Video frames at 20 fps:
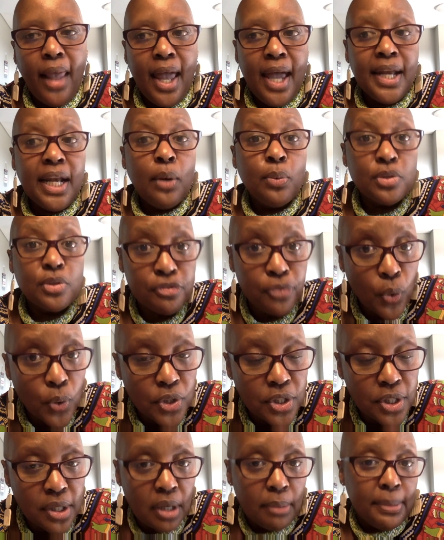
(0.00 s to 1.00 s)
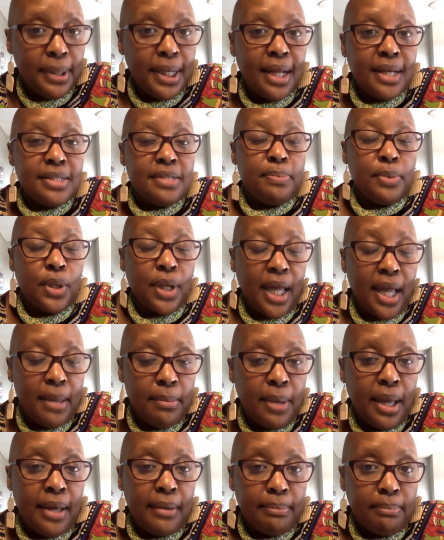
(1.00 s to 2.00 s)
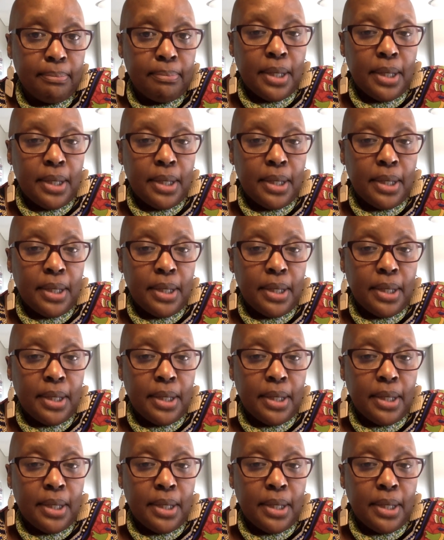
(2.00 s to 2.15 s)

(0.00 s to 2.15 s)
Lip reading: And I was fortunate. I mean, I